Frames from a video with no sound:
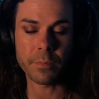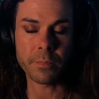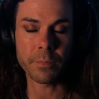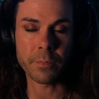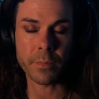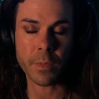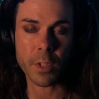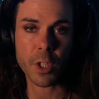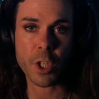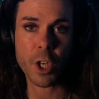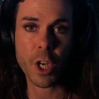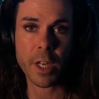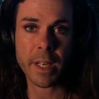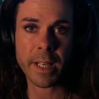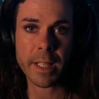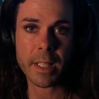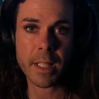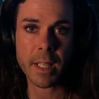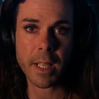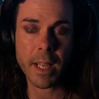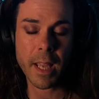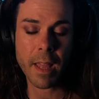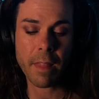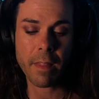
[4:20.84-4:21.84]
journey
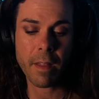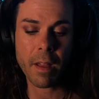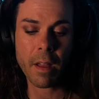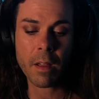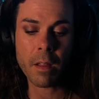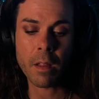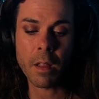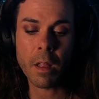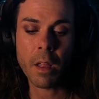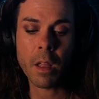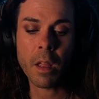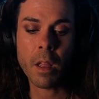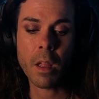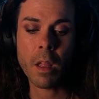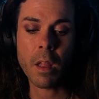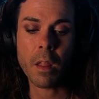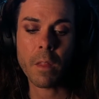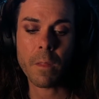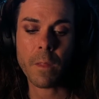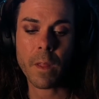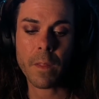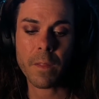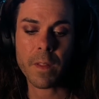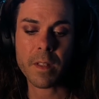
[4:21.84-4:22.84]
together
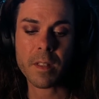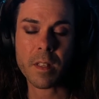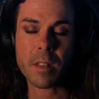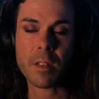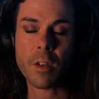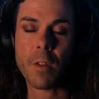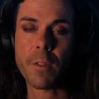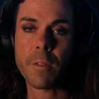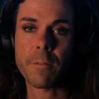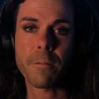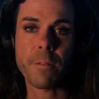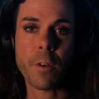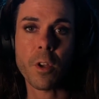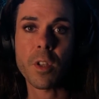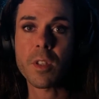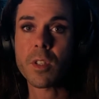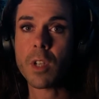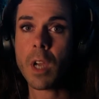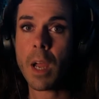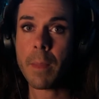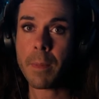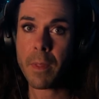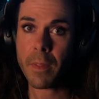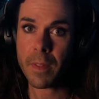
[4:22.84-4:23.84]
that this is not the first
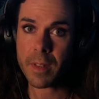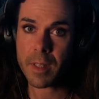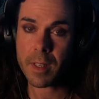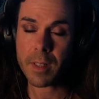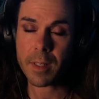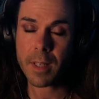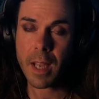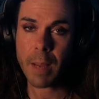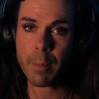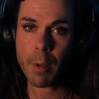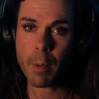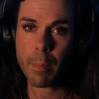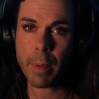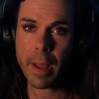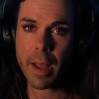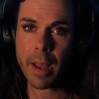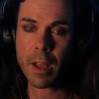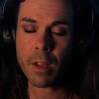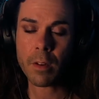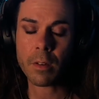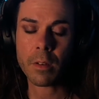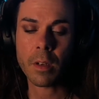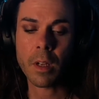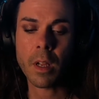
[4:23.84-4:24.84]
time that this has come
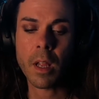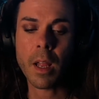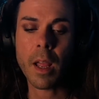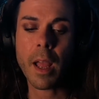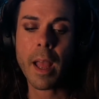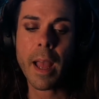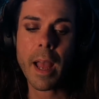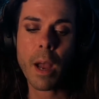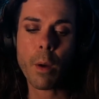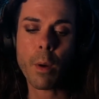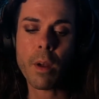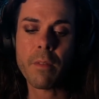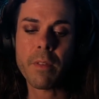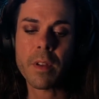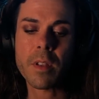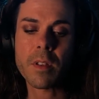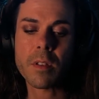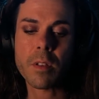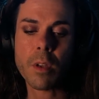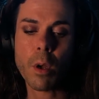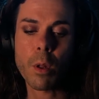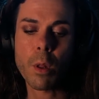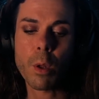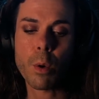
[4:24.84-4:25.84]
about. However,
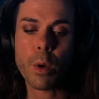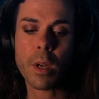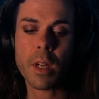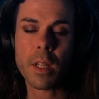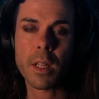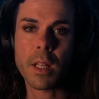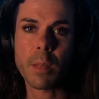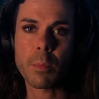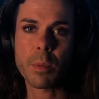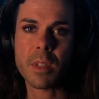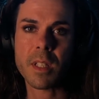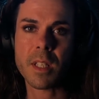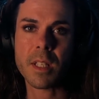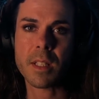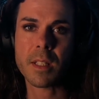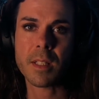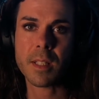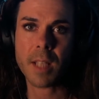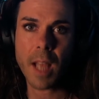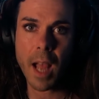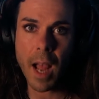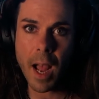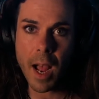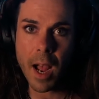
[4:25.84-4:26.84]
solar eclipses
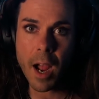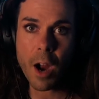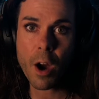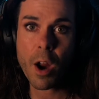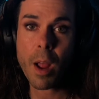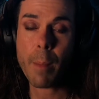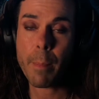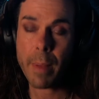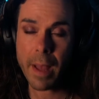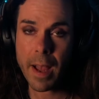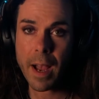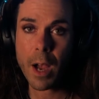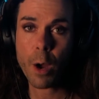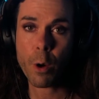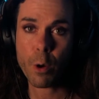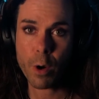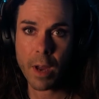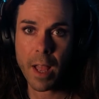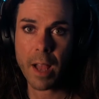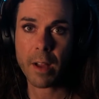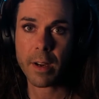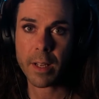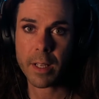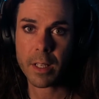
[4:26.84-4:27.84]
are a power
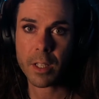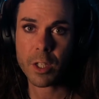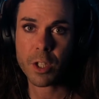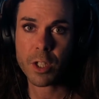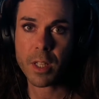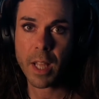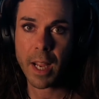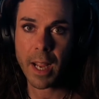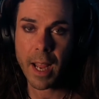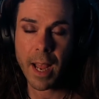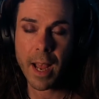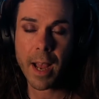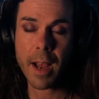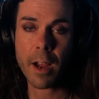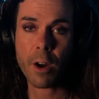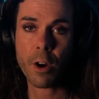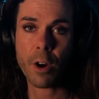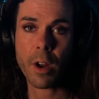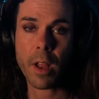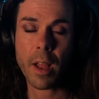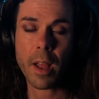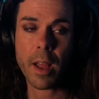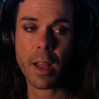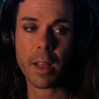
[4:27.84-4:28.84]
outage. They are
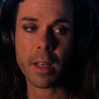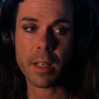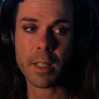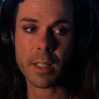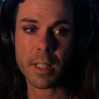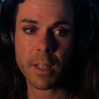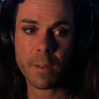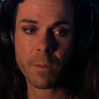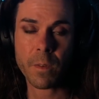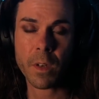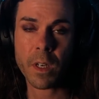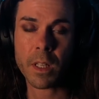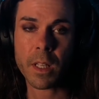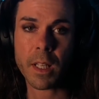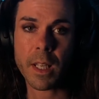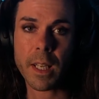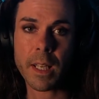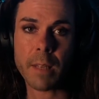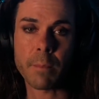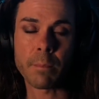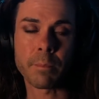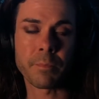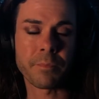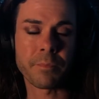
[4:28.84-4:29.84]
definitely,